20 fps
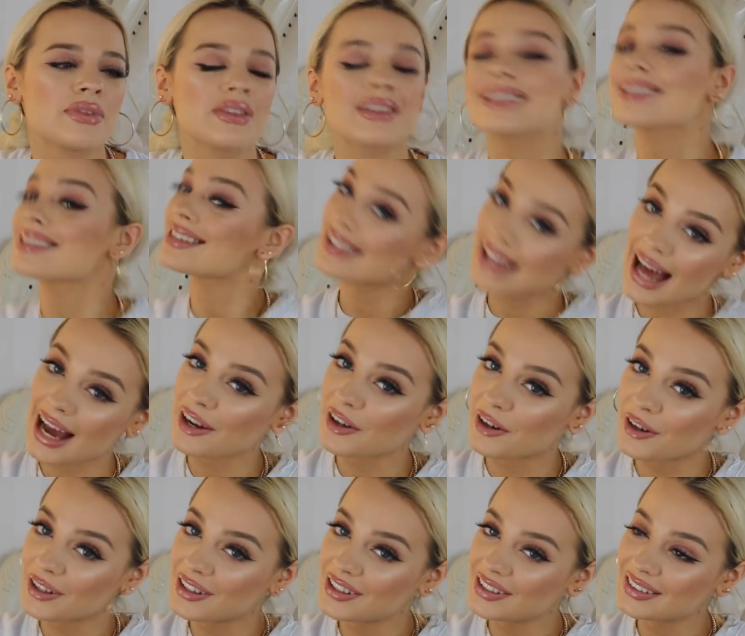The
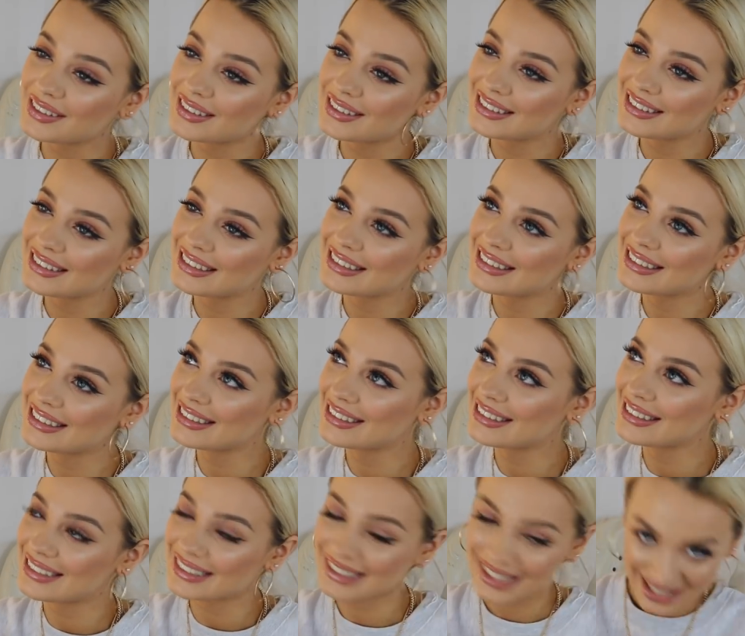style.
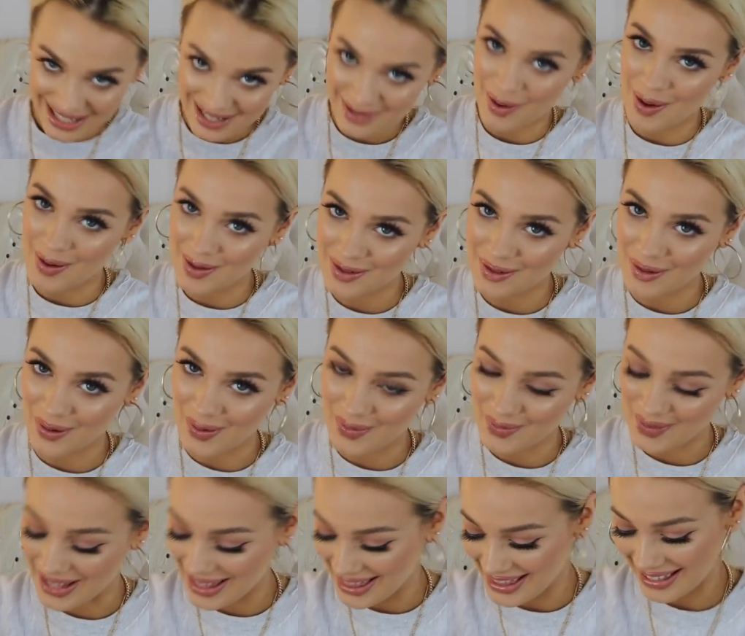That's what I was going
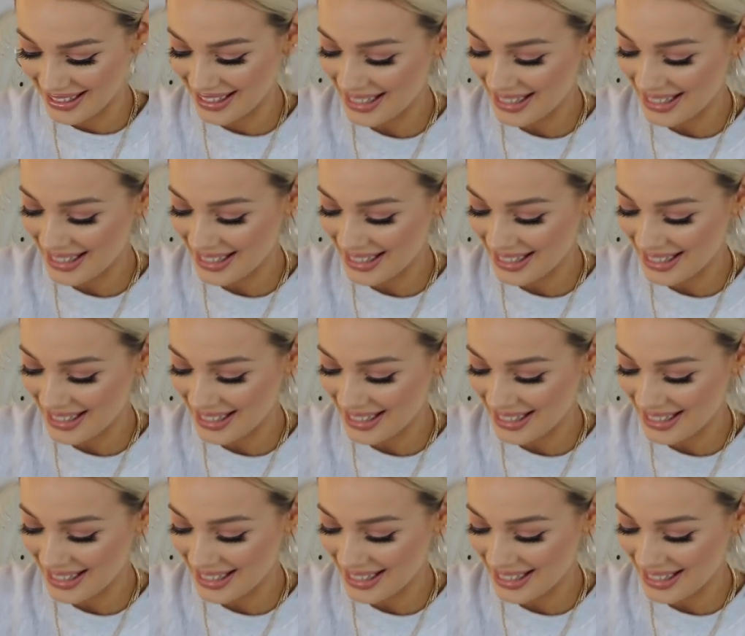with.